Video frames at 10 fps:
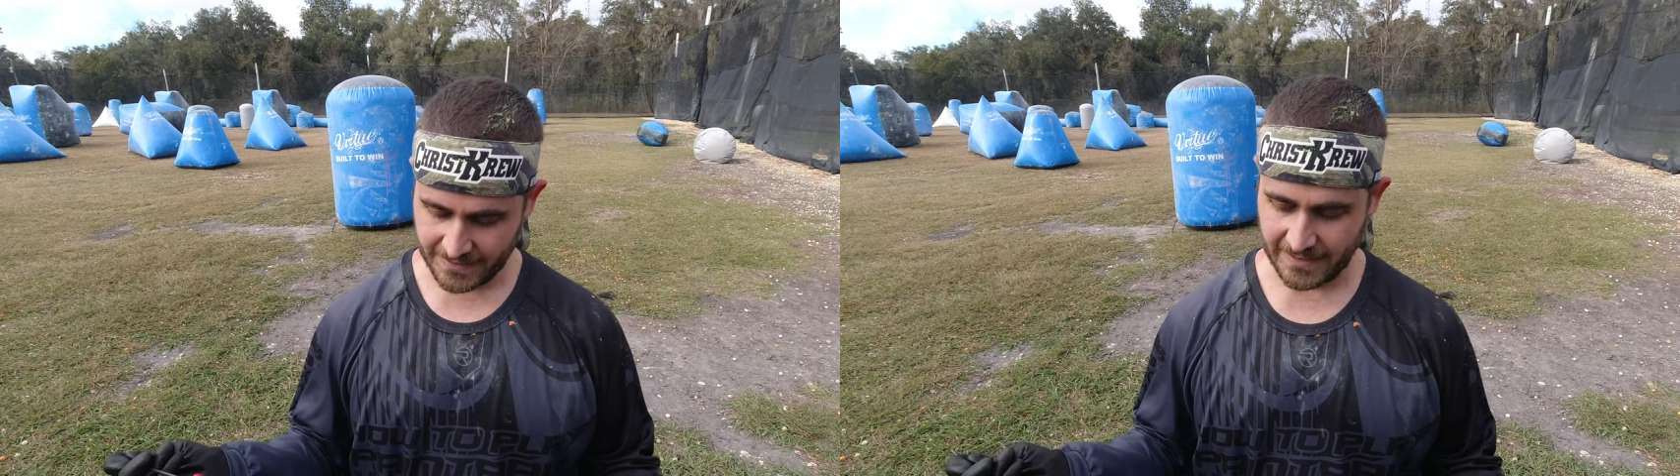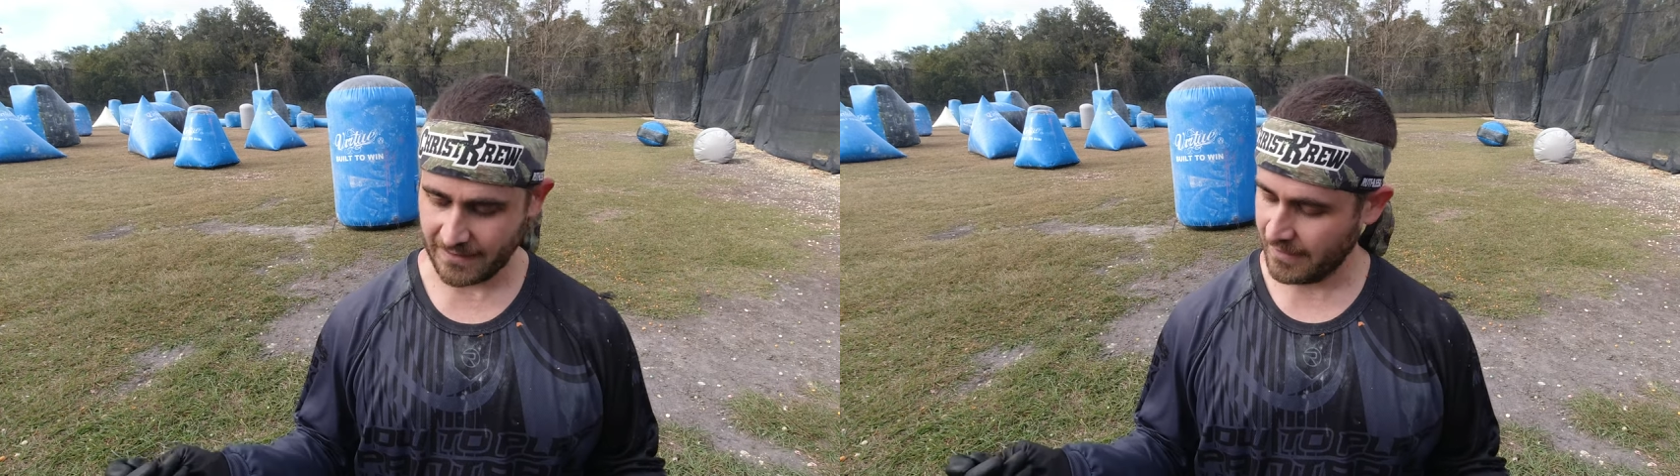
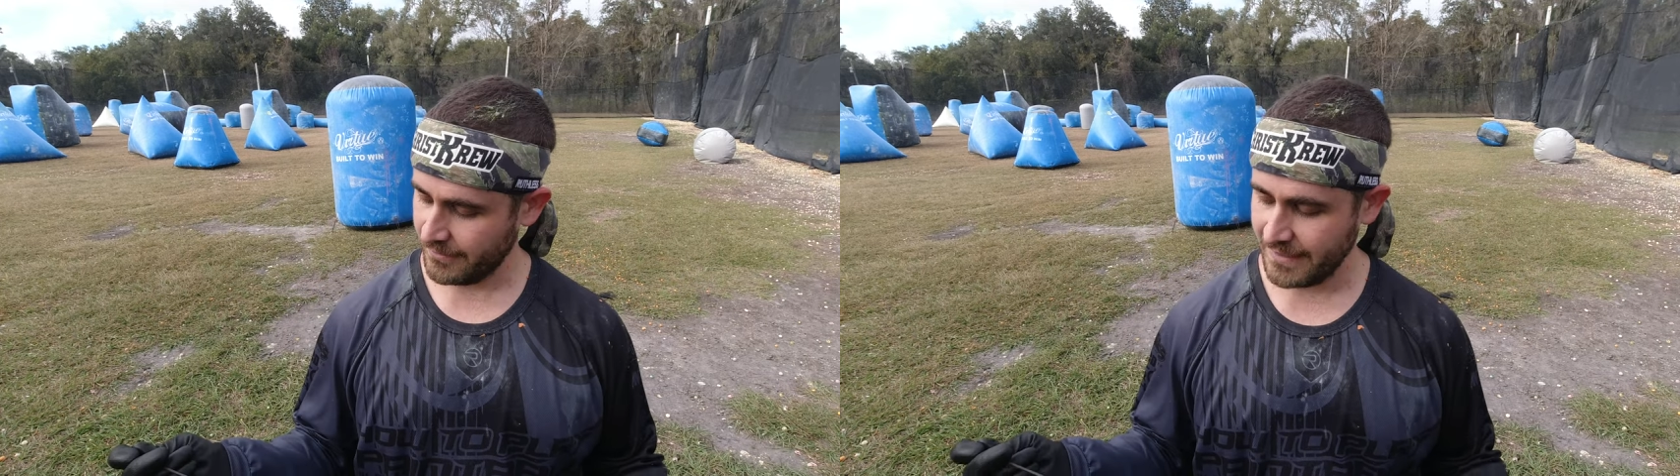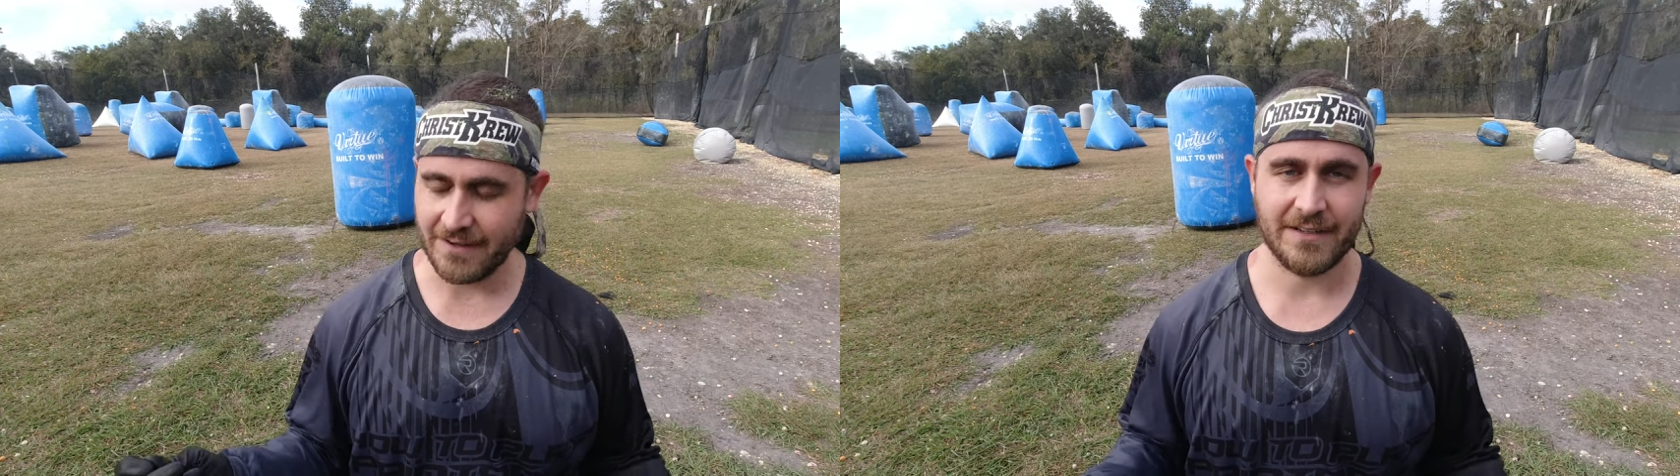the heck? I
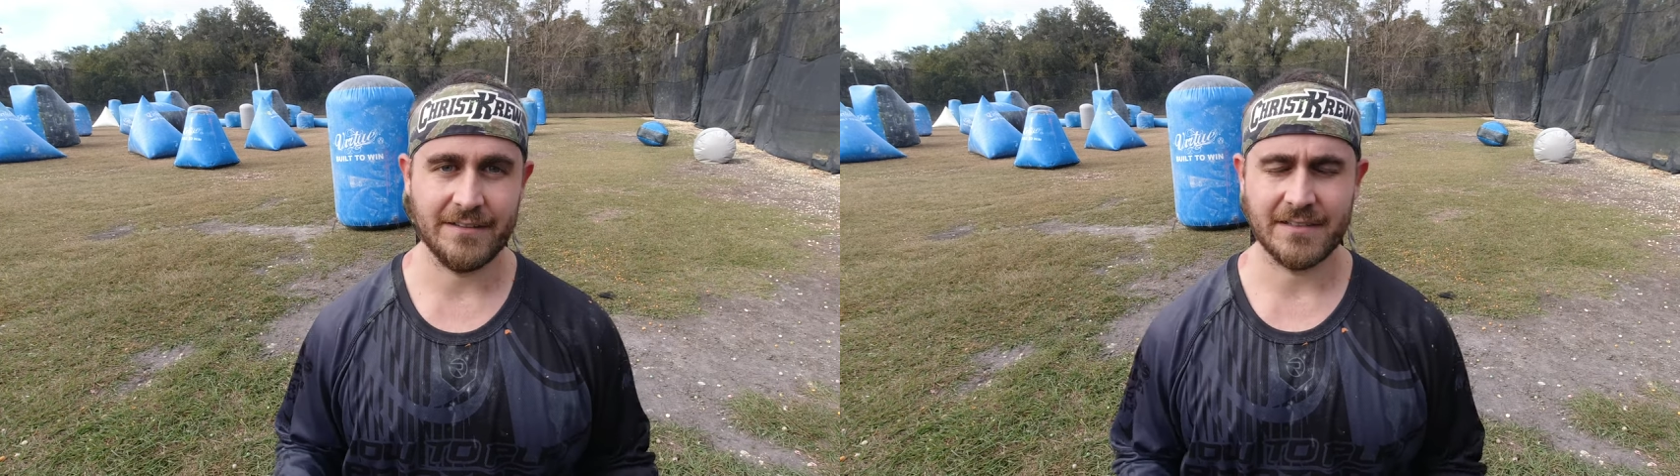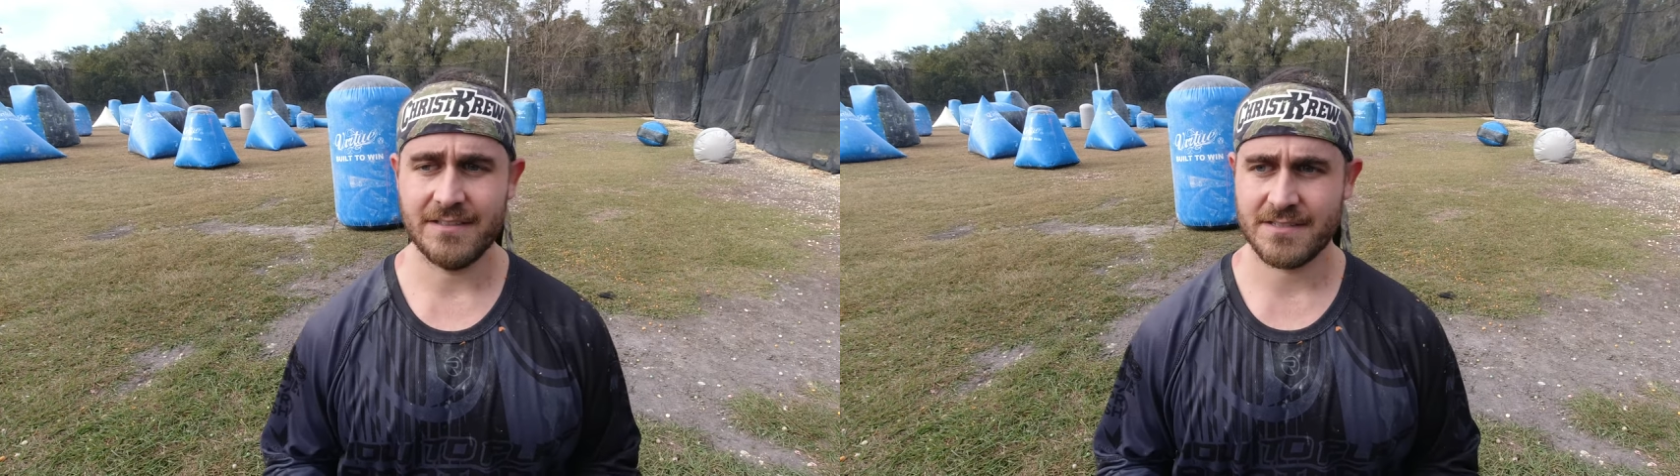already have
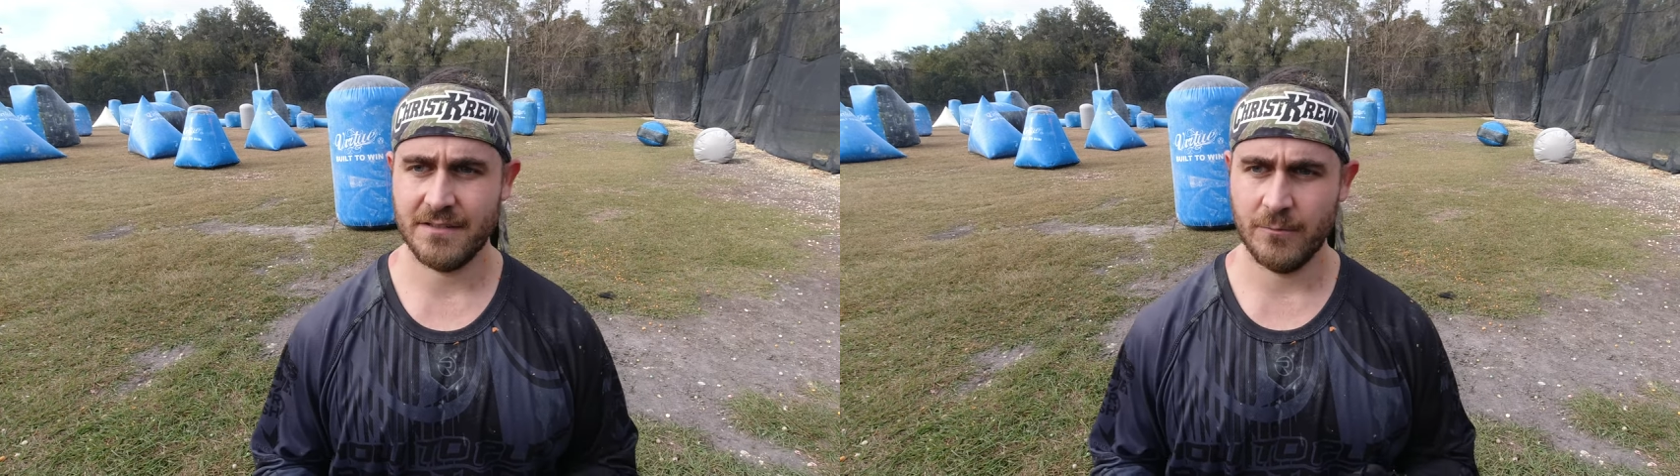Allen keys.